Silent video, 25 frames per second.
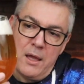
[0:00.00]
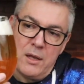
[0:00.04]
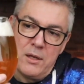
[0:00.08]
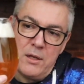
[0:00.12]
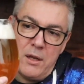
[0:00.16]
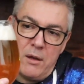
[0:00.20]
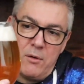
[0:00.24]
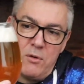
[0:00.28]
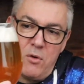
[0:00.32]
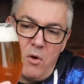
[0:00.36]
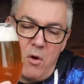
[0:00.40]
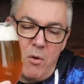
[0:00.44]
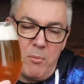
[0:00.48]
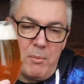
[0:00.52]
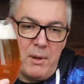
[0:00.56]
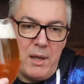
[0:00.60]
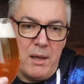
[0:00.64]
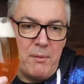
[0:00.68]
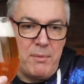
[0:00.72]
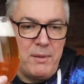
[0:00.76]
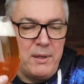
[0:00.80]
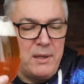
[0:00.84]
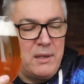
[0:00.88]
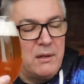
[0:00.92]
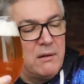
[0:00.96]
Now, normally
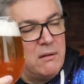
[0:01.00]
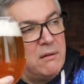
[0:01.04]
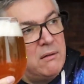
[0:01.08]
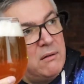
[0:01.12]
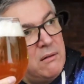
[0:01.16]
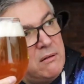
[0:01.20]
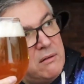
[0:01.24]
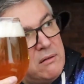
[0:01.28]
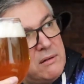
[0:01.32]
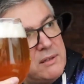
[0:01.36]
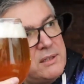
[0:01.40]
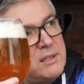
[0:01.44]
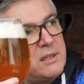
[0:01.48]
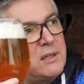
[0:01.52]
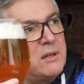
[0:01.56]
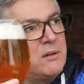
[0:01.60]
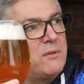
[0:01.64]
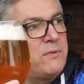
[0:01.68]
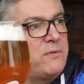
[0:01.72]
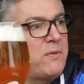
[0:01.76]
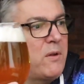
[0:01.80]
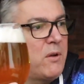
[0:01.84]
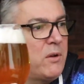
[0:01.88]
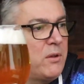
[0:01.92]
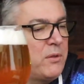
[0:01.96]
I'm thinking, oh, is it going
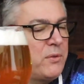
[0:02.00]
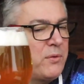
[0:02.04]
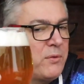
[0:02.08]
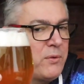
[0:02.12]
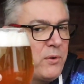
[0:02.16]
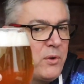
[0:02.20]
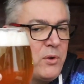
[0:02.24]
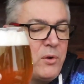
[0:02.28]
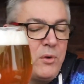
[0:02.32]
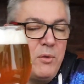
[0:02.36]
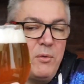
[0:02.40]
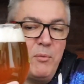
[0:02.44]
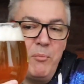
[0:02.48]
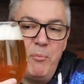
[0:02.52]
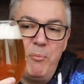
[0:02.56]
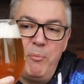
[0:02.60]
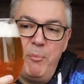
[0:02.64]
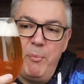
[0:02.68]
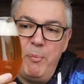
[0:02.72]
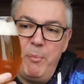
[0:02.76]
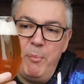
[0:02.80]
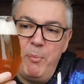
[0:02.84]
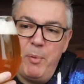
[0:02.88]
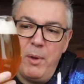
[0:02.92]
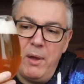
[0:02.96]
to follow through?
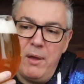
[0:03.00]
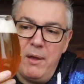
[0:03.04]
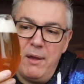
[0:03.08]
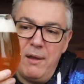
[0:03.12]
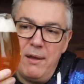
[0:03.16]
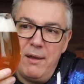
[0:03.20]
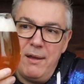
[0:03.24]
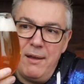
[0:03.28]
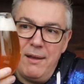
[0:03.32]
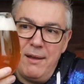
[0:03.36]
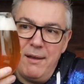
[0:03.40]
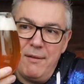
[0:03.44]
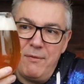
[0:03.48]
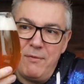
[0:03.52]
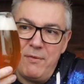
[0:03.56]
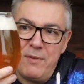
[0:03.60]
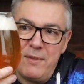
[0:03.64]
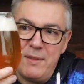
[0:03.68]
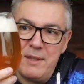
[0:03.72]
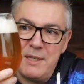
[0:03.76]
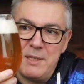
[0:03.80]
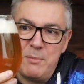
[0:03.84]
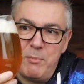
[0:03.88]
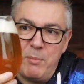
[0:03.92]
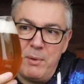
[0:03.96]
But for
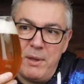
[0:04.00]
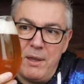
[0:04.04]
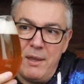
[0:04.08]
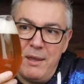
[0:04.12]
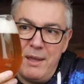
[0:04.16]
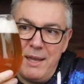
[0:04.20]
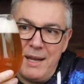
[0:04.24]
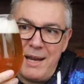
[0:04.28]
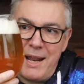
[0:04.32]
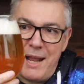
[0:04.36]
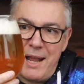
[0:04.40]
this beer, it